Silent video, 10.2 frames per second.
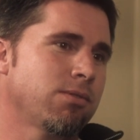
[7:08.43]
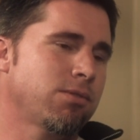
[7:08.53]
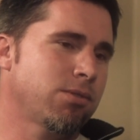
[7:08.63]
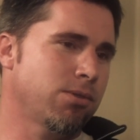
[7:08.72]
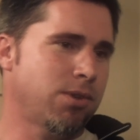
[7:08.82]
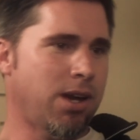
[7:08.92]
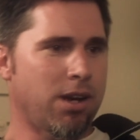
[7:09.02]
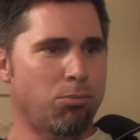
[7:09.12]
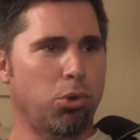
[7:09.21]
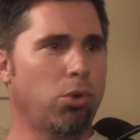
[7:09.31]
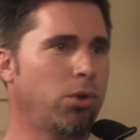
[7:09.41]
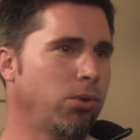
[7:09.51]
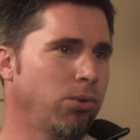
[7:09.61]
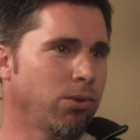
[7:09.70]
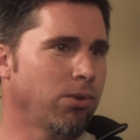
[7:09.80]
to kind of
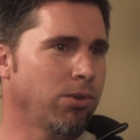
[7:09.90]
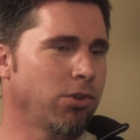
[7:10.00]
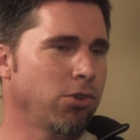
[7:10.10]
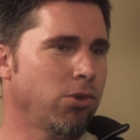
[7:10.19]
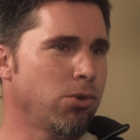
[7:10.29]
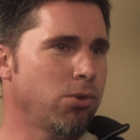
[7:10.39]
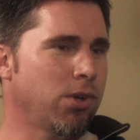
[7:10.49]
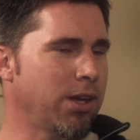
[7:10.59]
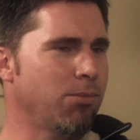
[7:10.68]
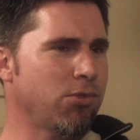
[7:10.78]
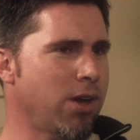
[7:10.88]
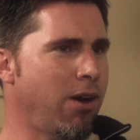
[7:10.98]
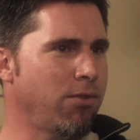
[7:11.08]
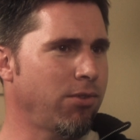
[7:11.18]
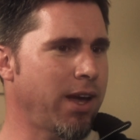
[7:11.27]
pull you to
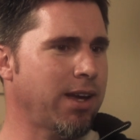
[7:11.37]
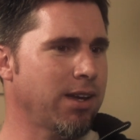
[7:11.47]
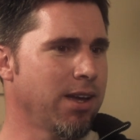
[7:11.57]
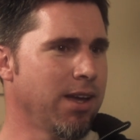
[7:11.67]
Himself? Like,